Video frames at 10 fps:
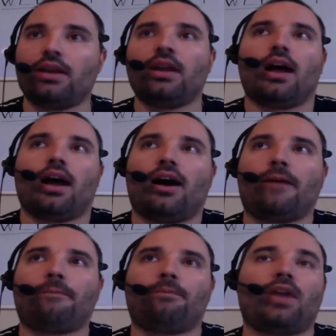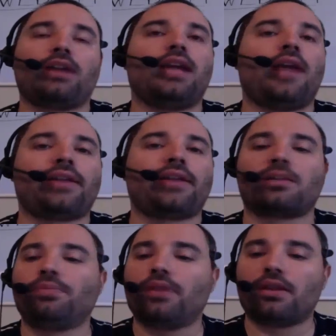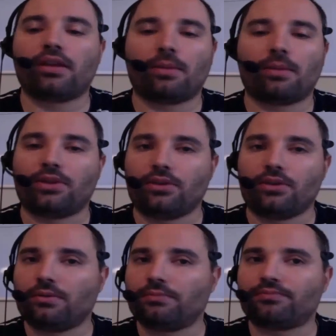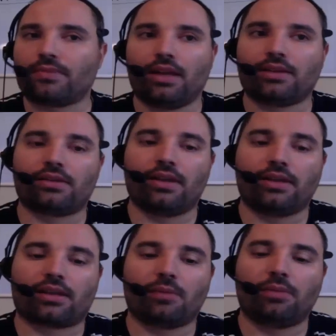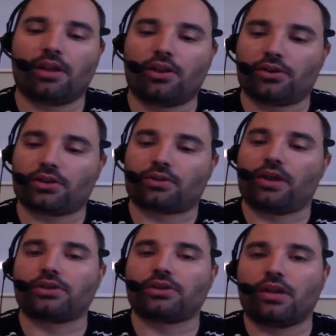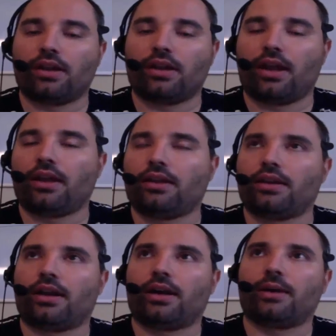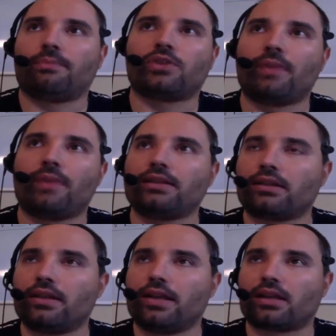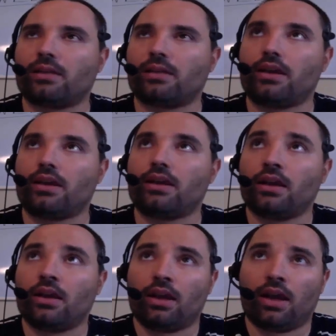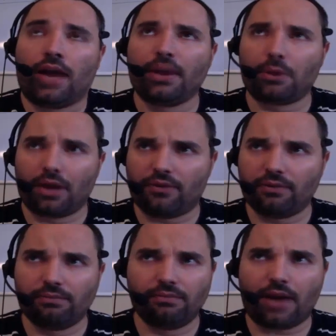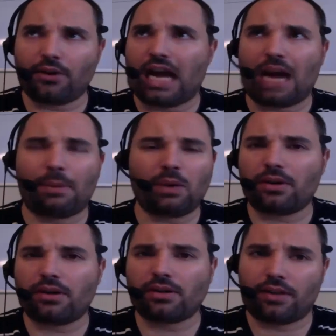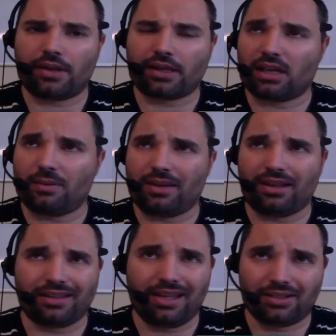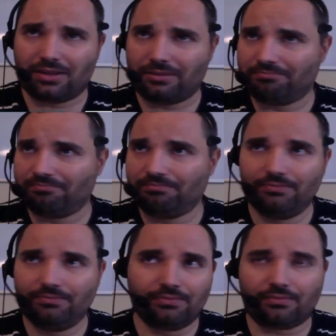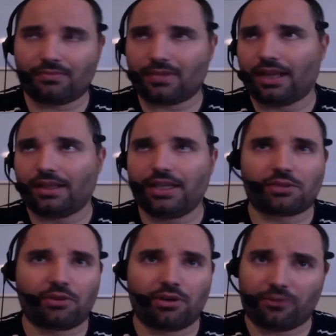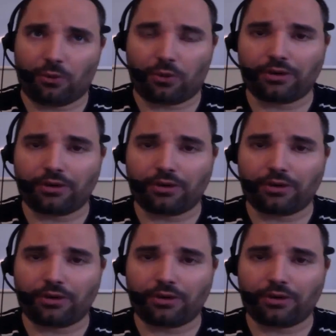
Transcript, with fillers: Um, again, that's completely up to you. It's it's completely at your discretion. And and uh, so basically, it's going to be. I think we're gonna have. I don't know how many webinars. I think it's going to be at least at least three or four